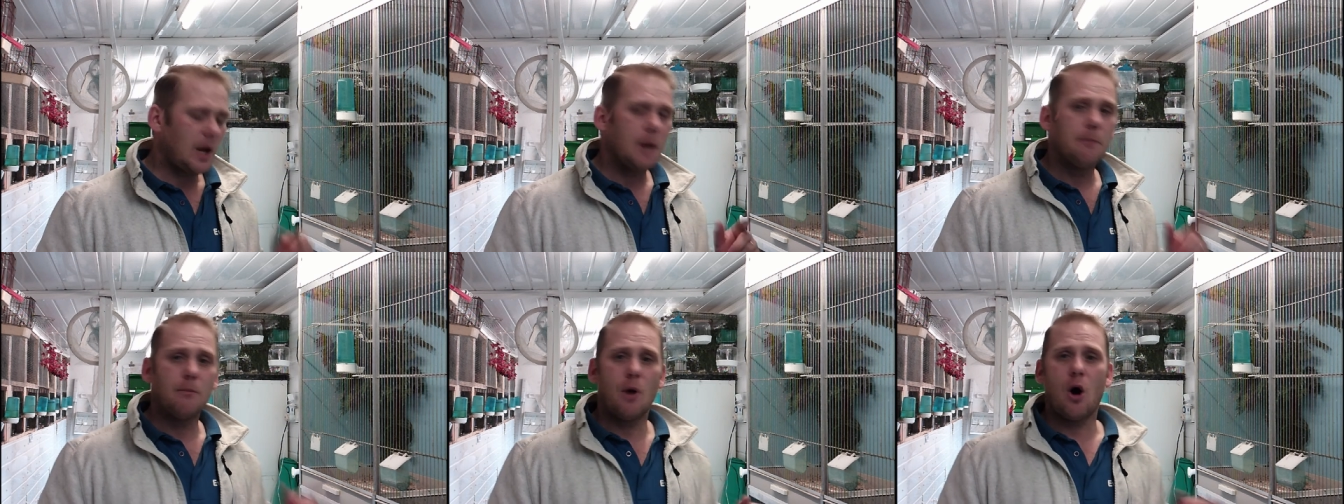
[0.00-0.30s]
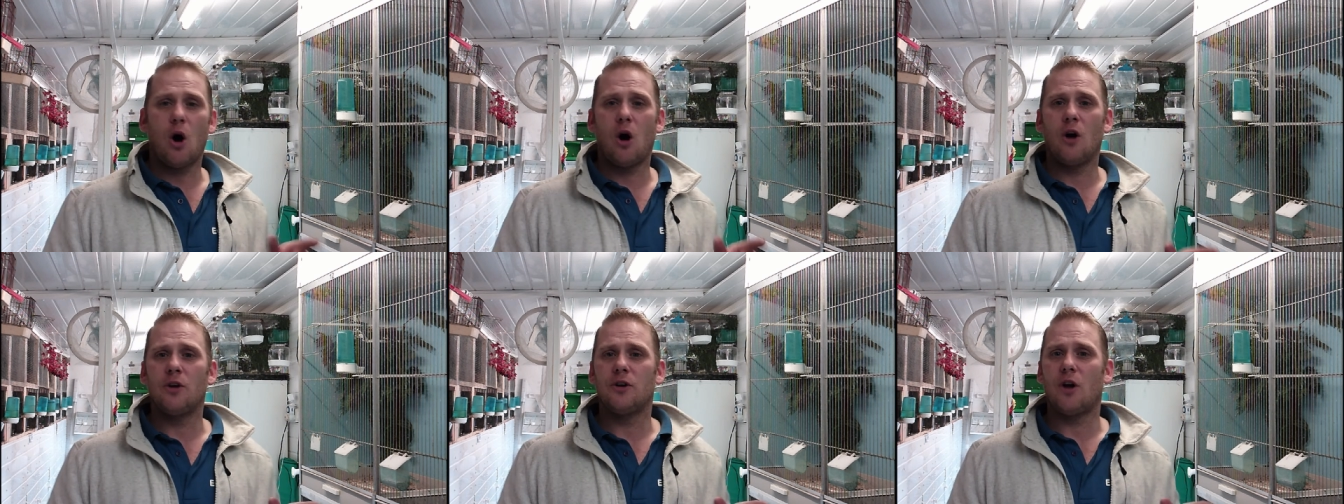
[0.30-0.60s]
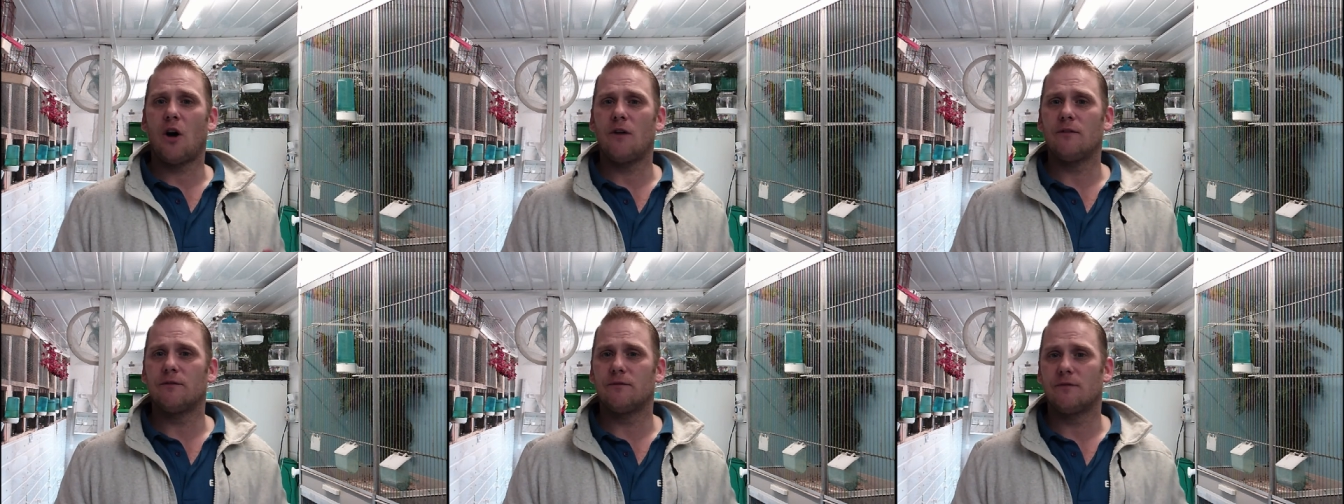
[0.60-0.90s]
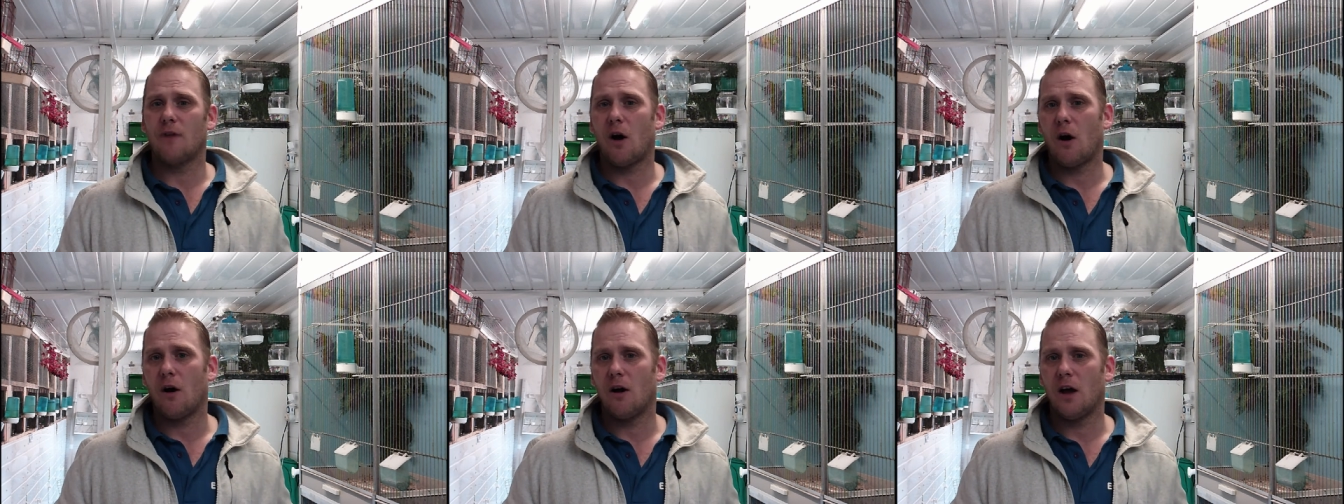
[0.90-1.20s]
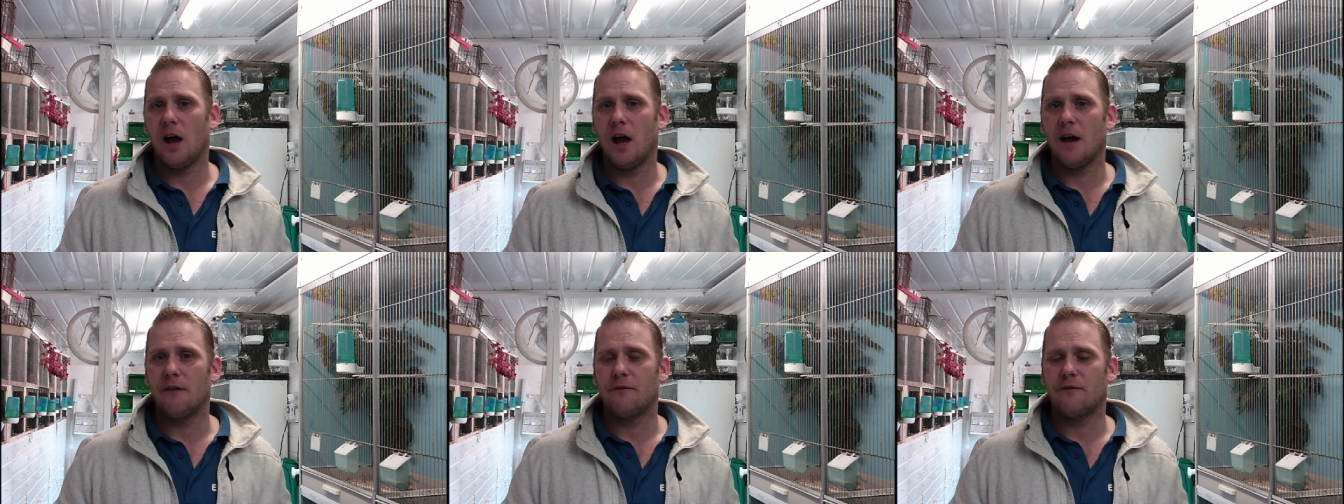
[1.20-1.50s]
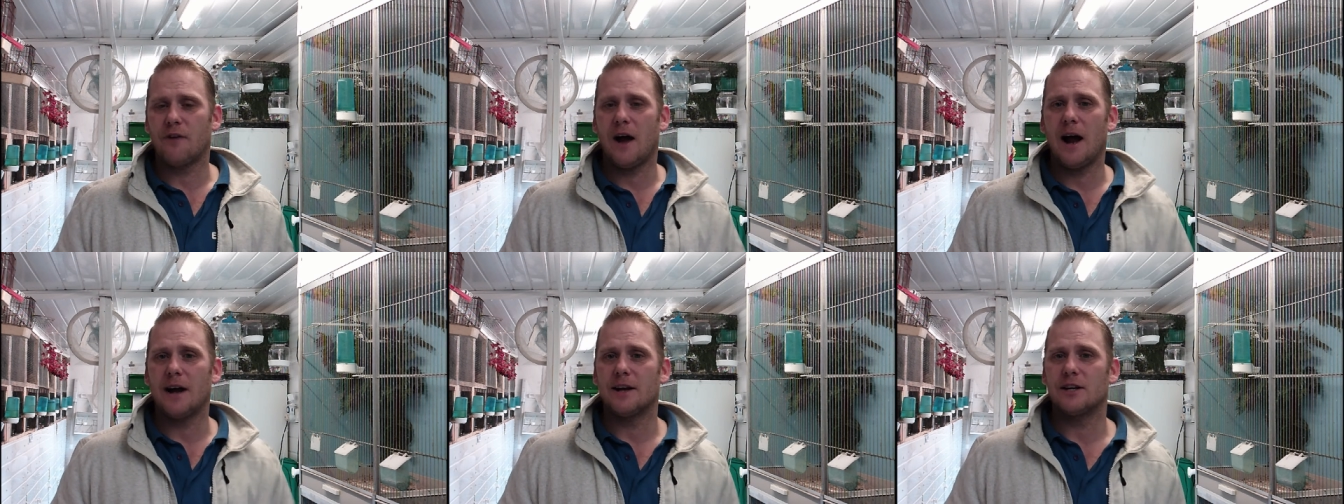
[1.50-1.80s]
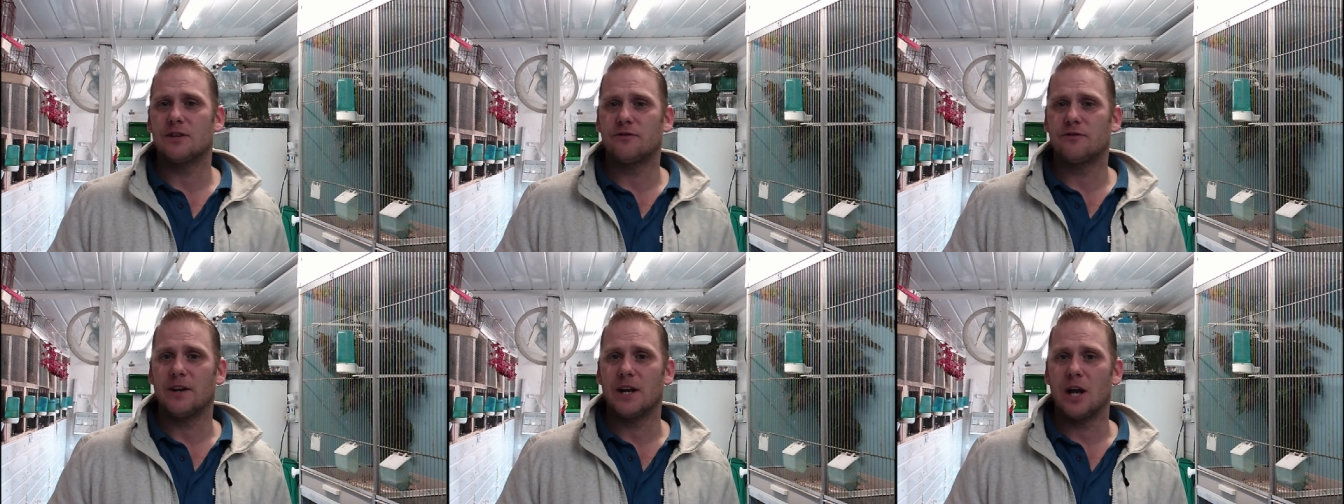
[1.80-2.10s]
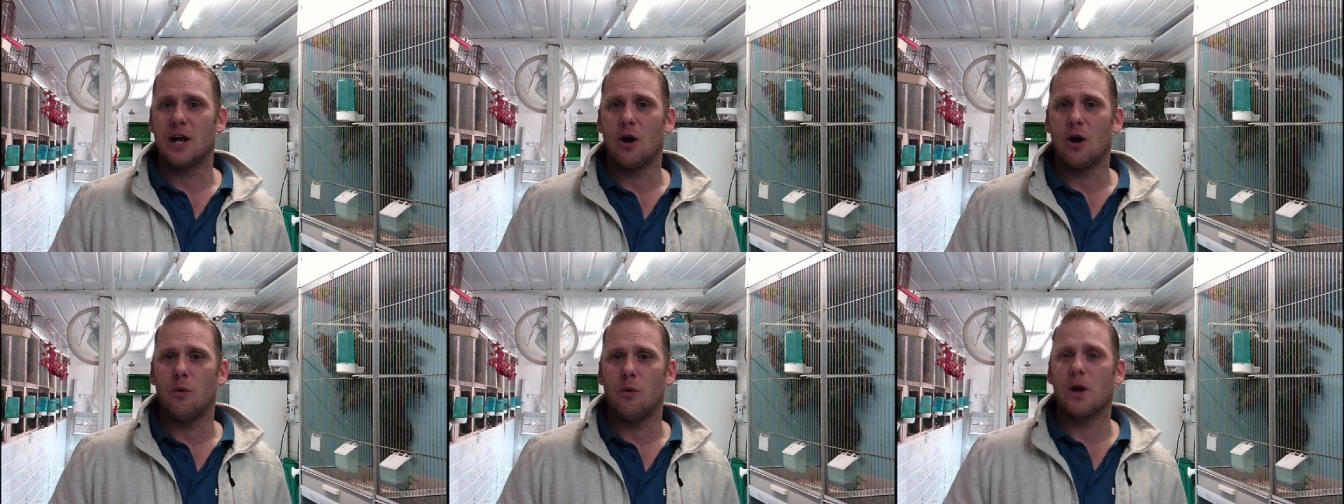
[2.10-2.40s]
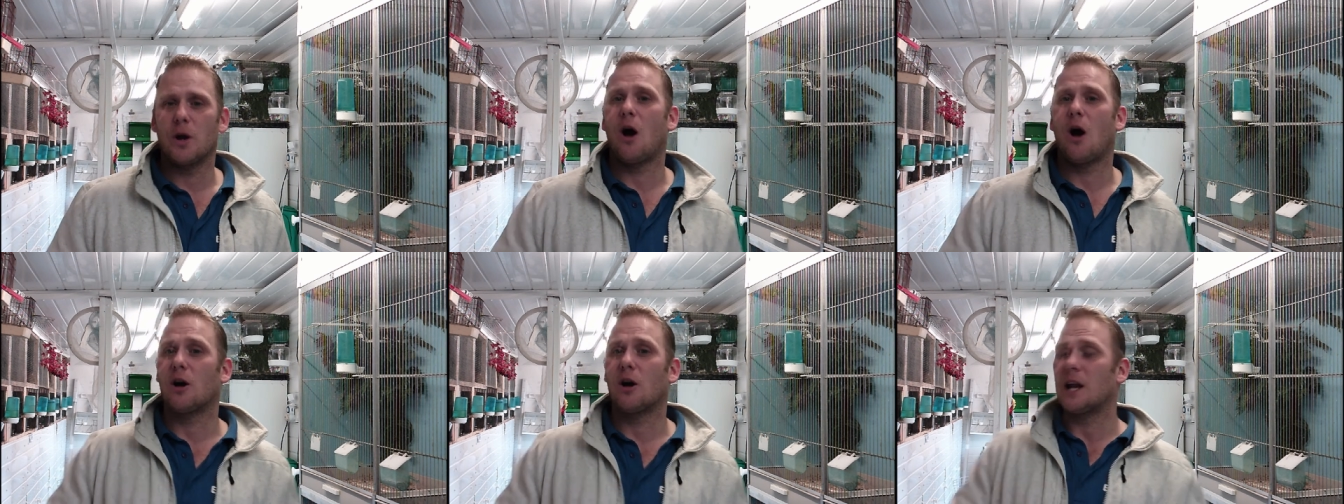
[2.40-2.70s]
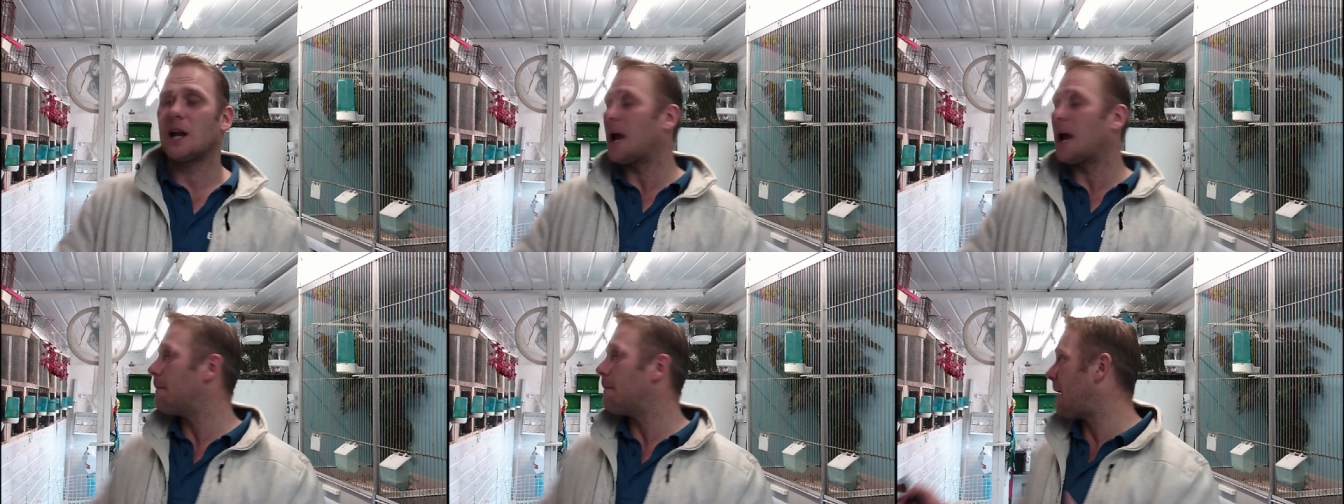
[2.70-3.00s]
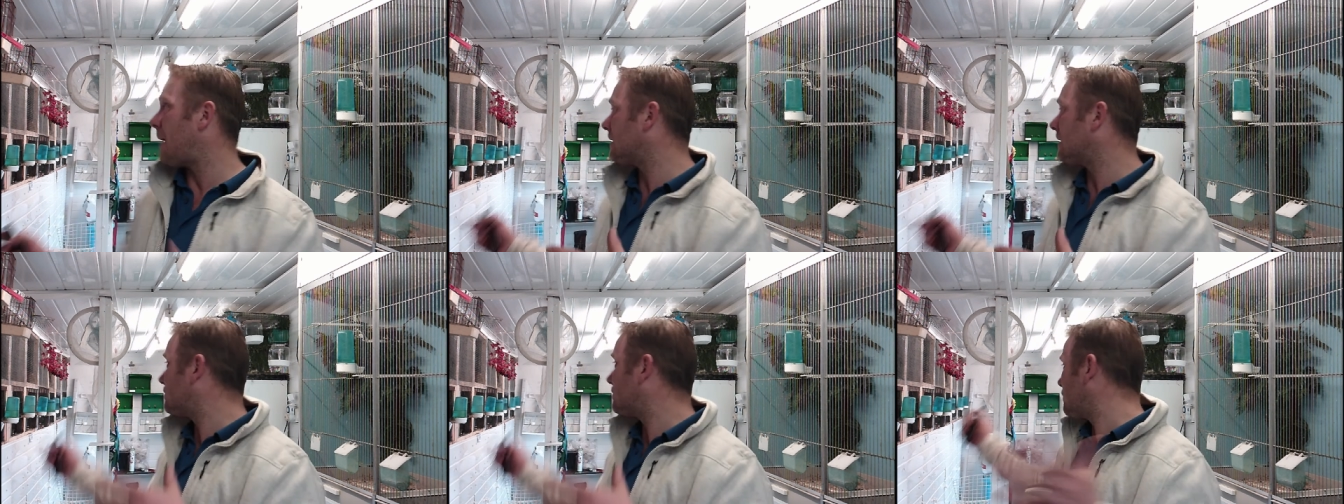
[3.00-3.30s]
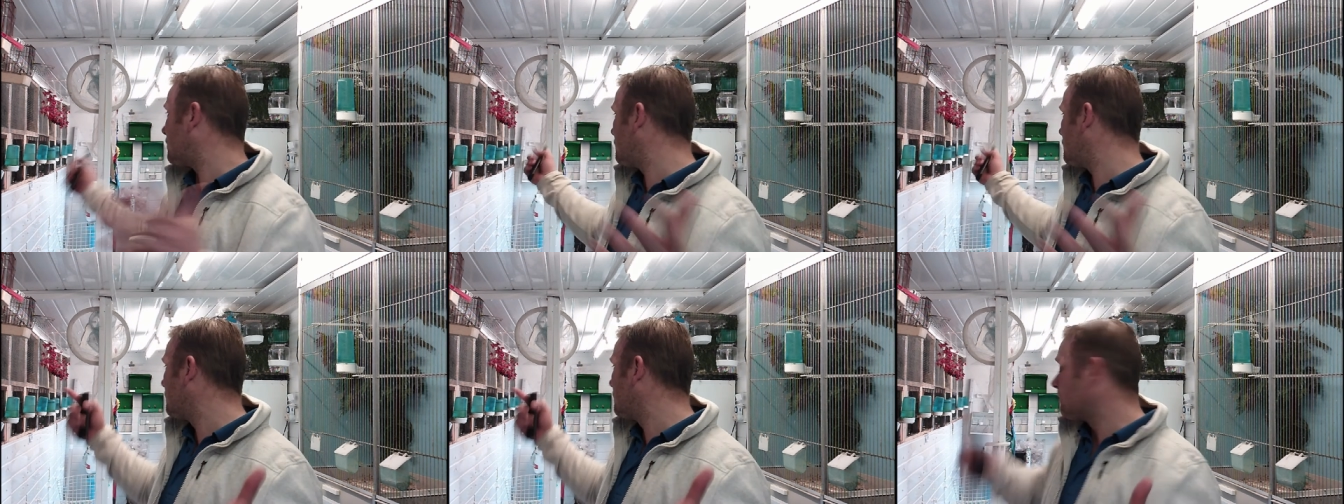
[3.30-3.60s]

But on, on uh, Friday's video, we are going to get back to